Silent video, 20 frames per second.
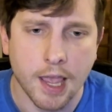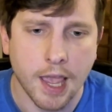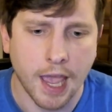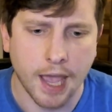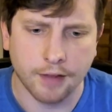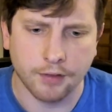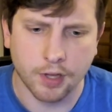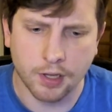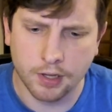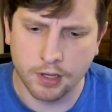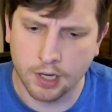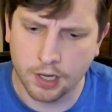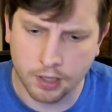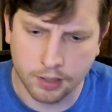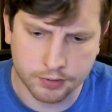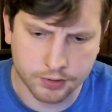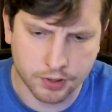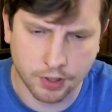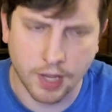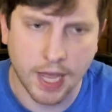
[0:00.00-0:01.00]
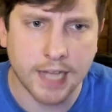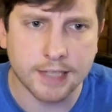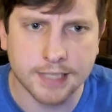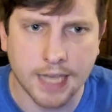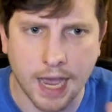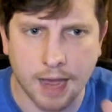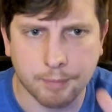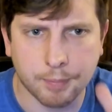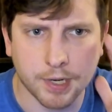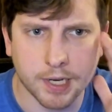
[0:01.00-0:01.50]
and then they're so that's
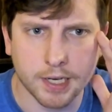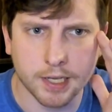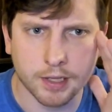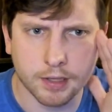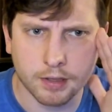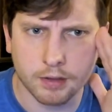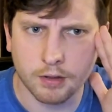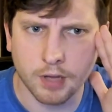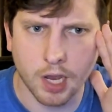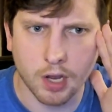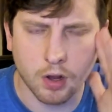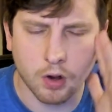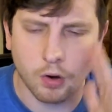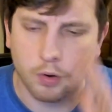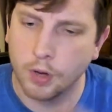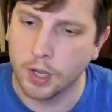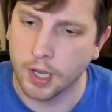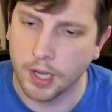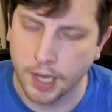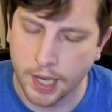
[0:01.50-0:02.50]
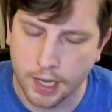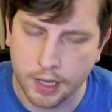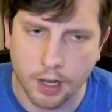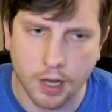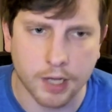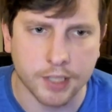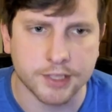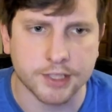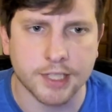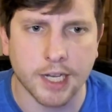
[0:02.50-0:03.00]
happening and they're like oh hang
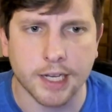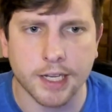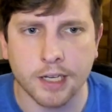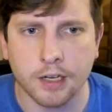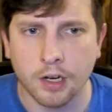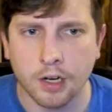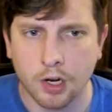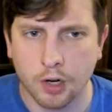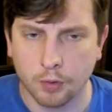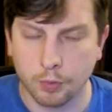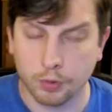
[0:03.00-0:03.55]
on a second